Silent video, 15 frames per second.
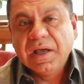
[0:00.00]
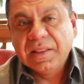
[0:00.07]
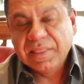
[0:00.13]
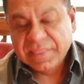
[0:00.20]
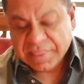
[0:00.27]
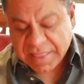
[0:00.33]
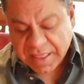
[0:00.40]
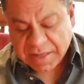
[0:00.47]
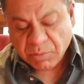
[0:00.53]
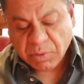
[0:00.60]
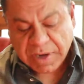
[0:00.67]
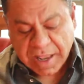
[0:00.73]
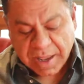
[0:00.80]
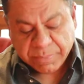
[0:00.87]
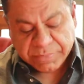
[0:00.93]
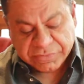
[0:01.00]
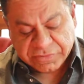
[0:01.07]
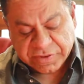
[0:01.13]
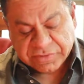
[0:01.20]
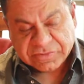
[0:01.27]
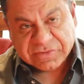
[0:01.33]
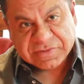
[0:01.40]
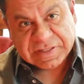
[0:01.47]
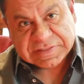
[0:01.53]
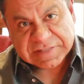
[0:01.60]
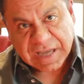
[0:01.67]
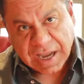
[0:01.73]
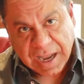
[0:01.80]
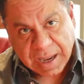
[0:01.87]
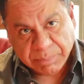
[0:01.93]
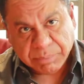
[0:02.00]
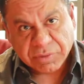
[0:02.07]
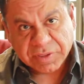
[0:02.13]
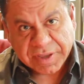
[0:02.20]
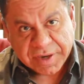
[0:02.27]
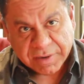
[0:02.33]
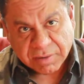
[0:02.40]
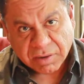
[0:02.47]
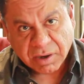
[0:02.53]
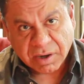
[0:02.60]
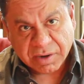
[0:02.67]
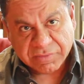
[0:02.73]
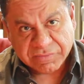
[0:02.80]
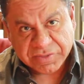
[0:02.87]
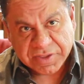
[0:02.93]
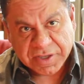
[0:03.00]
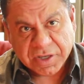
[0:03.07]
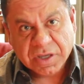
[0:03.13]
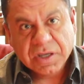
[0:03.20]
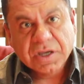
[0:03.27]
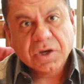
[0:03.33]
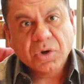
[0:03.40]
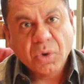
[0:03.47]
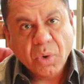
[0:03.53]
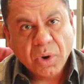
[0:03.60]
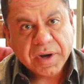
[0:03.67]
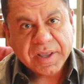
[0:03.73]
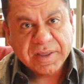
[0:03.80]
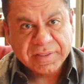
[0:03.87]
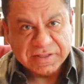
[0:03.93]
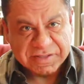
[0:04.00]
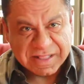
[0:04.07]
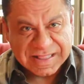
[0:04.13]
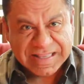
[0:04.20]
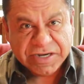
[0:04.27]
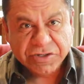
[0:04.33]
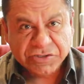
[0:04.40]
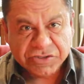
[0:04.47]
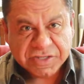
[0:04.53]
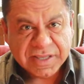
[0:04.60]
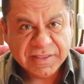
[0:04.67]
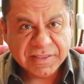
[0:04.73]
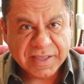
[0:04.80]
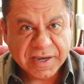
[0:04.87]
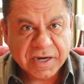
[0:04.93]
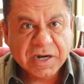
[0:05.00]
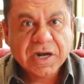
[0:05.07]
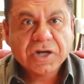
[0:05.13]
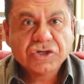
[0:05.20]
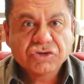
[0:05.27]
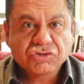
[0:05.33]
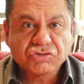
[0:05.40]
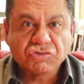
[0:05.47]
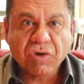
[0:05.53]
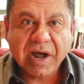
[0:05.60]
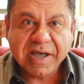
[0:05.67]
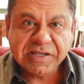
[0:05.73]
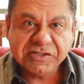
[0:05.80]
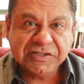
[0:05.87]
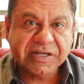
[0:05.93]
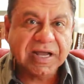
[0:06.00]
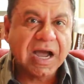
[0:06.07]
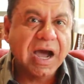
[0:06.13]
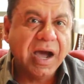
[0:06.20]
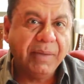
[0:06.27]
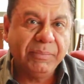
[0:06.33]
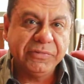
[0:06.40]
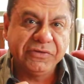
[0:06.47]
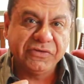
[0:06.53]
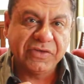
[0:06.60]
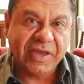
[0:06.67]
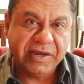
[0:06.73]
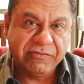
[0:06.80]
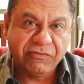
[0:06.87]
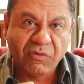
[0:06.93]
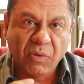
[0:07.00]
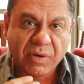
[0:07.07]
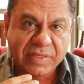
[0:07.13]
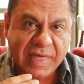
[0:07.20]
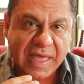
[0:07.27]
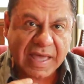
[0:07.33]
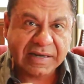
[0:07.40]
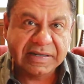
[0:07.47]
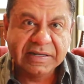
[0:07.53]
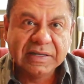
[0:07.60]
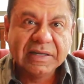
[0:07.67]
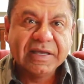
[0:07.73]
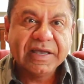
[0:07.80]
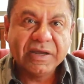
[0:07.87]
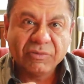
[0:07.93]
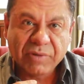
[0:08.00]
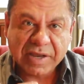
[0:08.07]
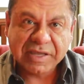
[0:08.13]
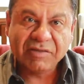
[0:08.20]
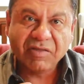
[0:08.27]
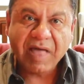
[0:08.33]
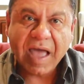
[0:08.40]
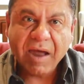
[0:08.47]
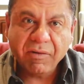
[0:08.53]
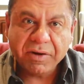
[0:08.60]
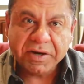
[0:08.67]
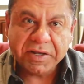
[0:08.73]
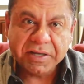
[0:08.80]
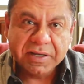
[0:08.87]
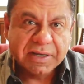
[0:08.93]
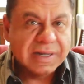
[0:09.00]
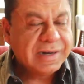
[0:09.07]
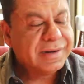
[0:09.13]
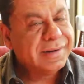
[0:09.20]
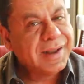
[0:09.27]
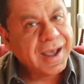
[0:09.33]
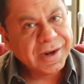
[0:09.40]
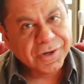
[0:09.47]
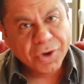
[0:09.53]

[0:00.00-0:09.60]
Then what happens is, is the top layer of the cornea, this clear skin layer, tries to compensate for that irregularity, not